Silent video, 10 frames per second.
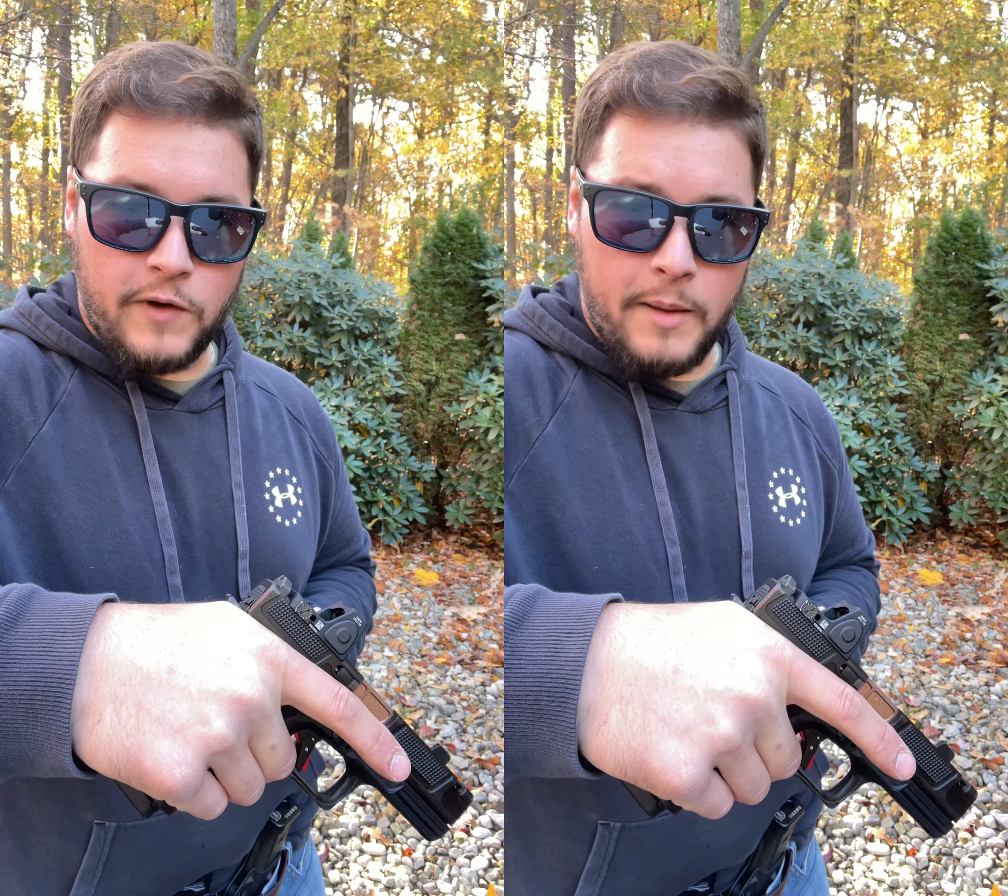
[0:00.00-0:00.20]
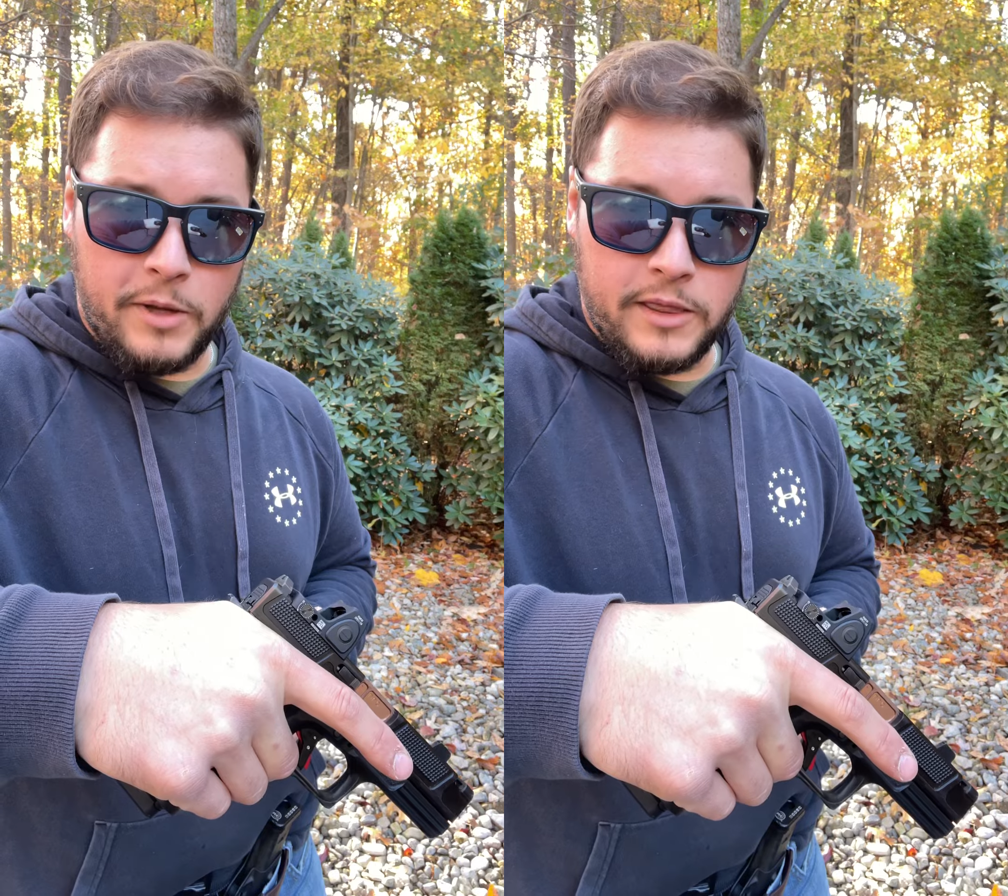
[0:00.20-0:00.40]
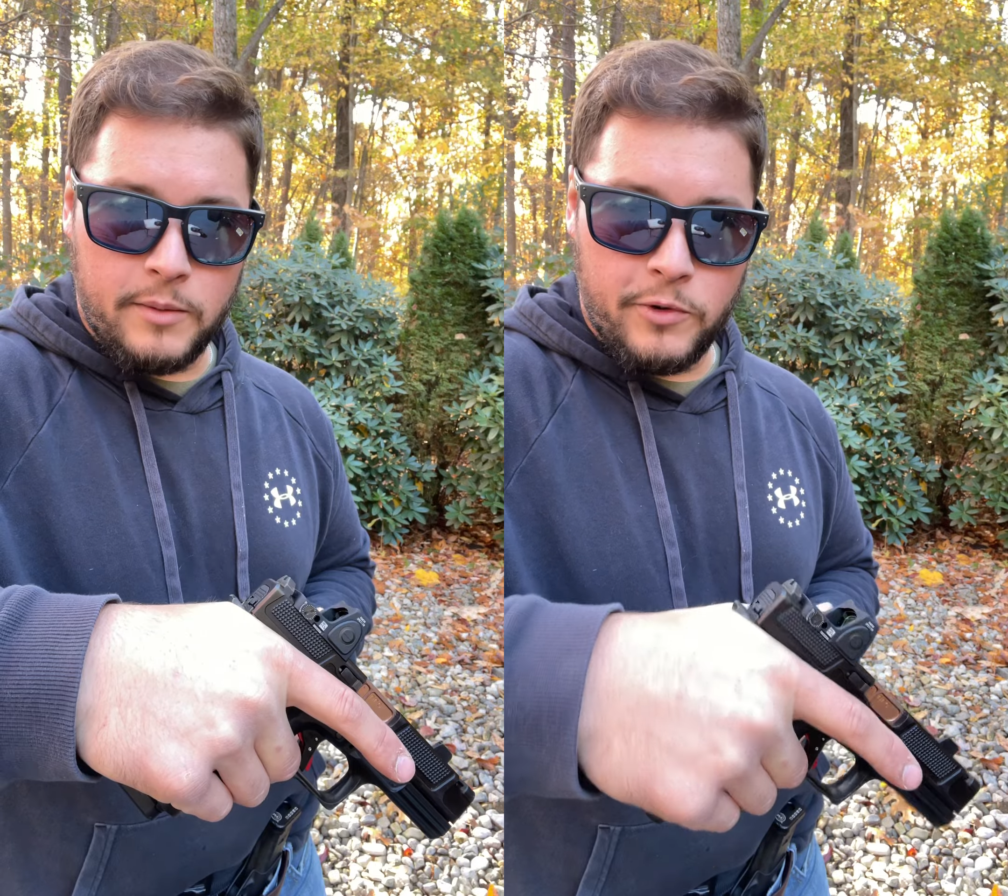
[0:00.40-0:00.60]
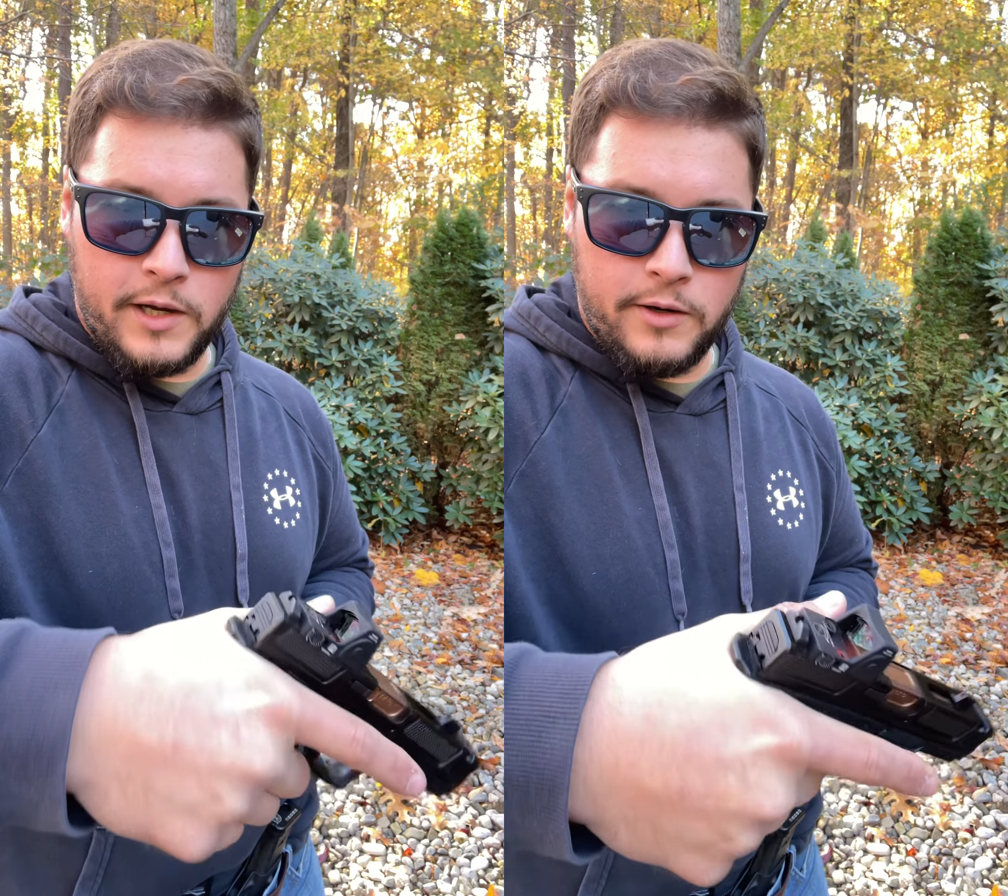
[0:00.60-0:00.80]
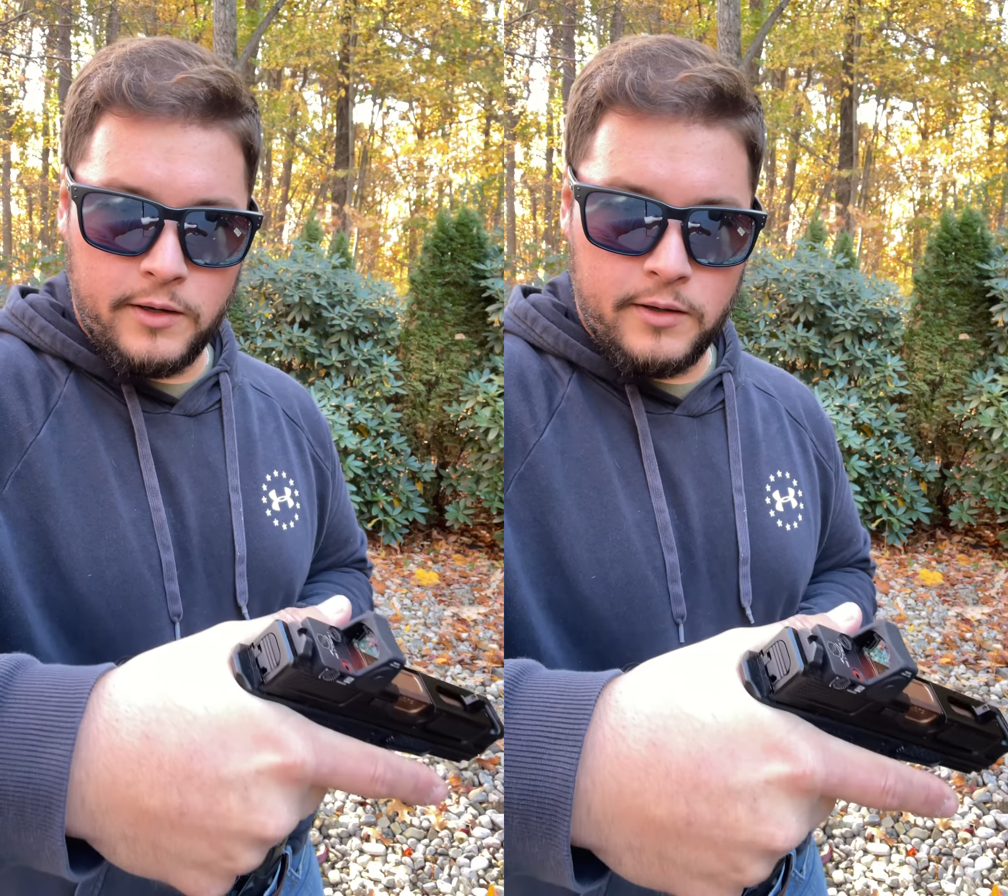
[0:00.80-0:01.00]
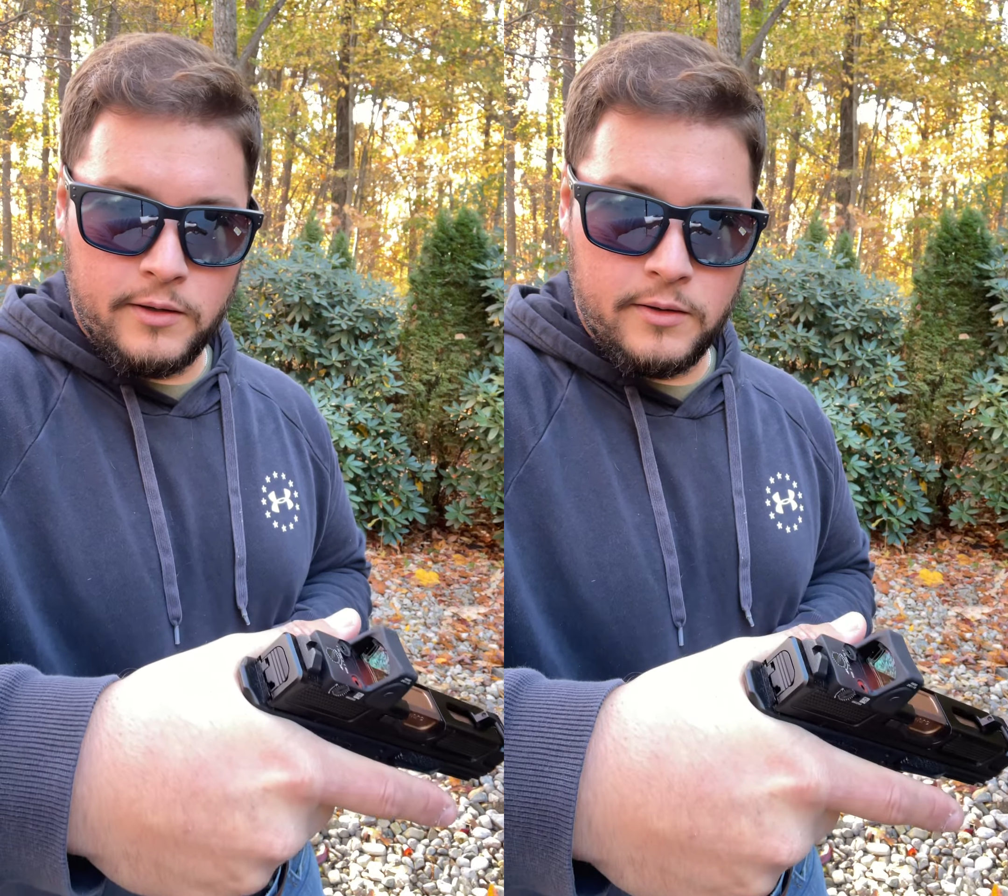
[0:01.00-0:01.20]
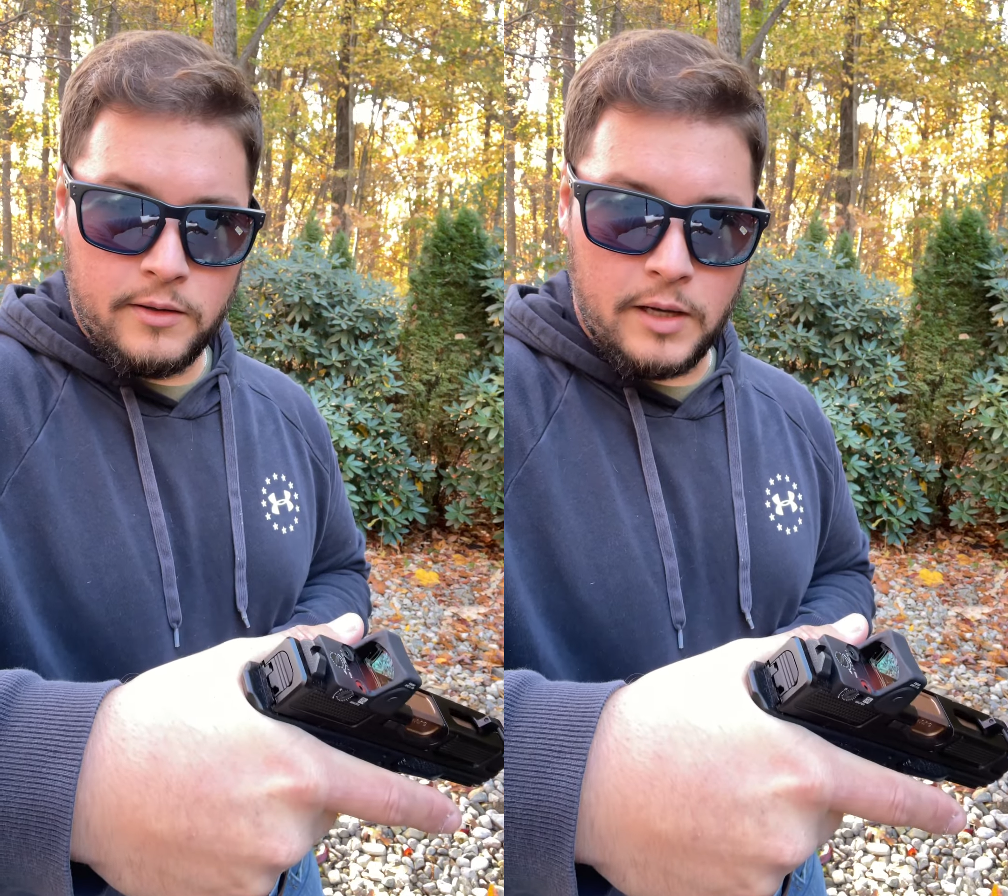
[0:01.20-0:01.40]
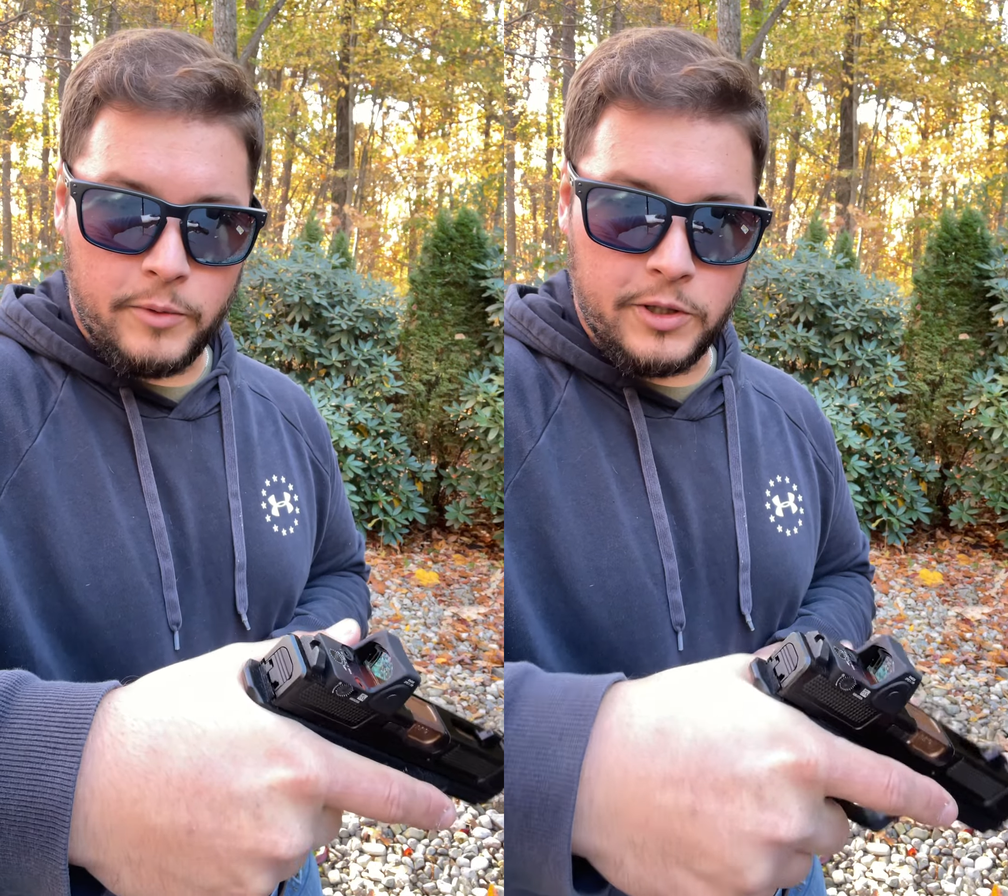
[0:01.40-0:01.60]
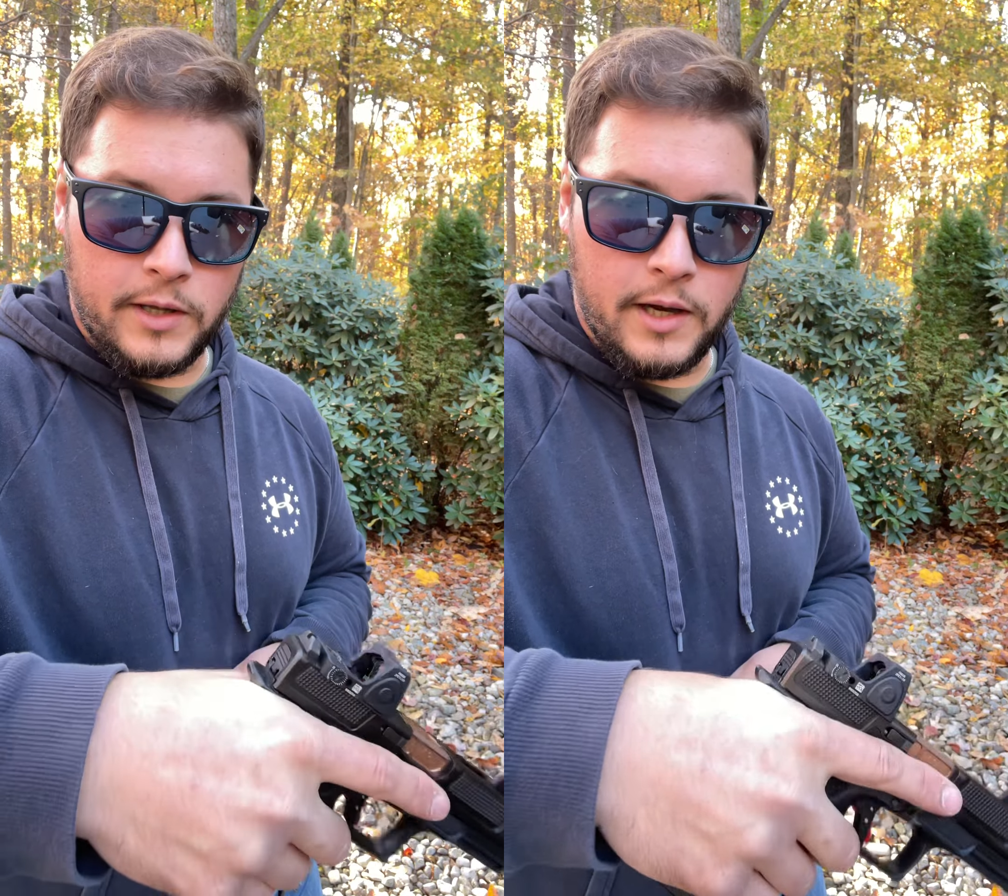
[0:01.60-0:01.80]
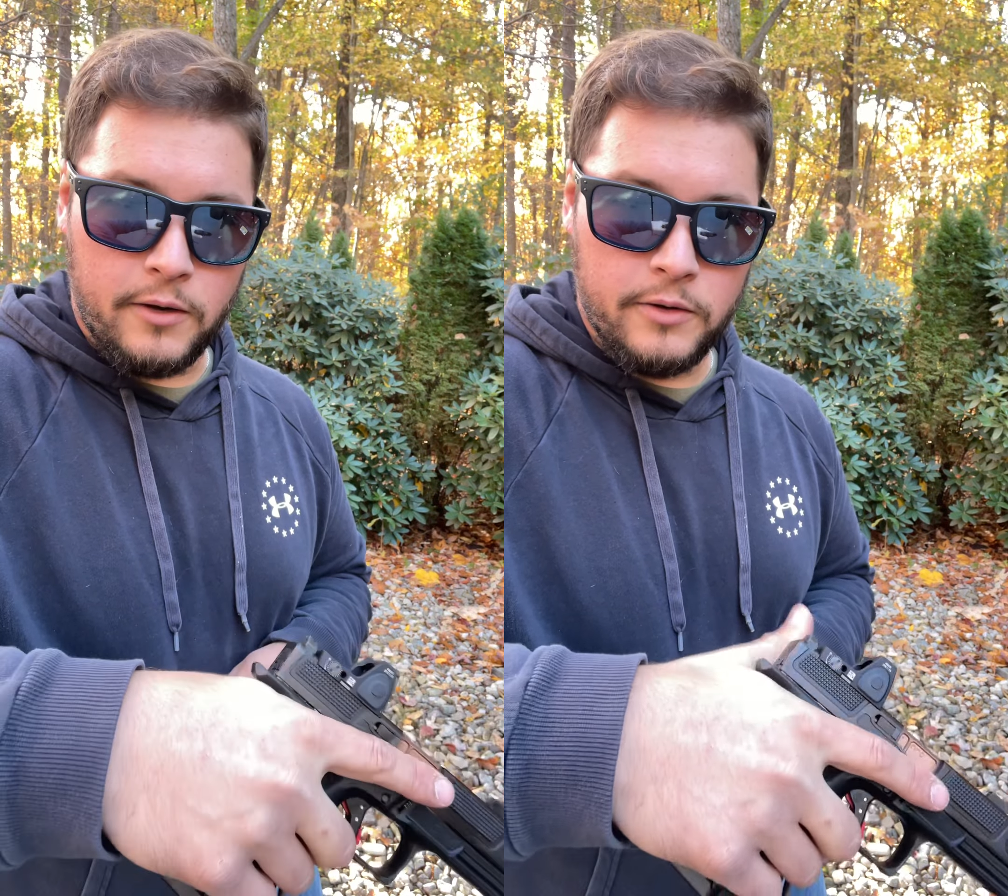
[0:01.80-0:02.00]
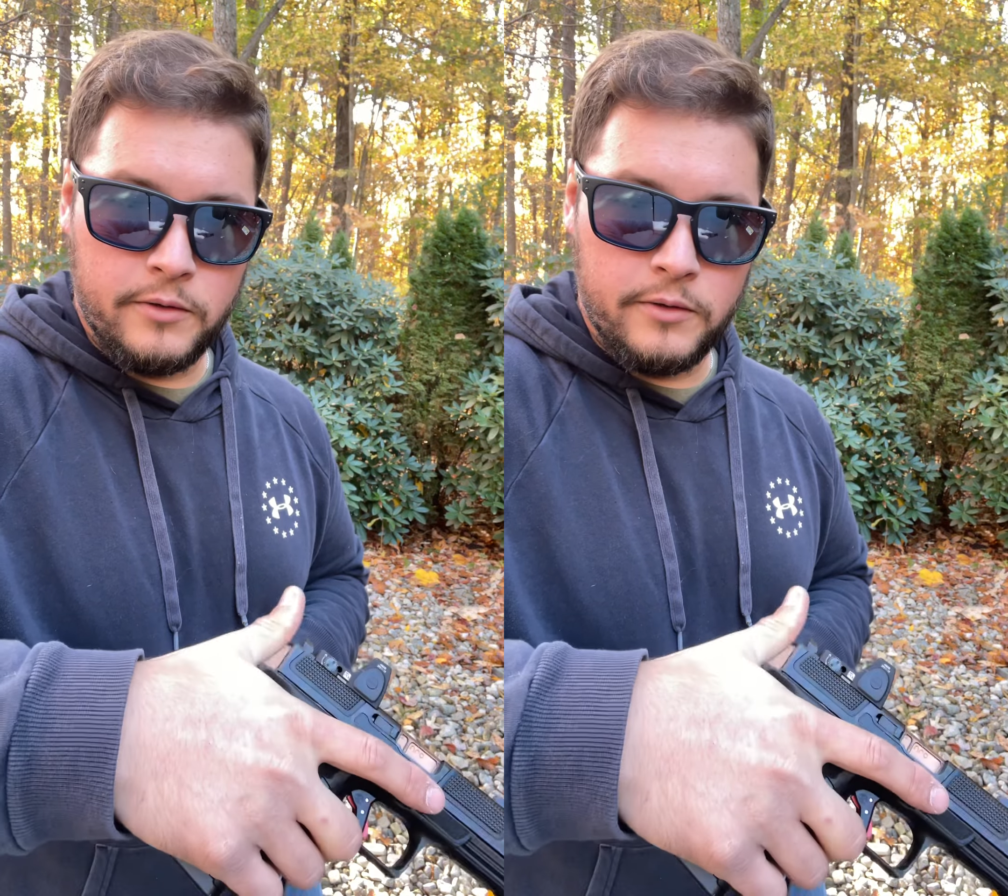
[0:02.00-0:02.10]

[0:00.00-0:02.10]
wrap my thumb around, I'm good to go.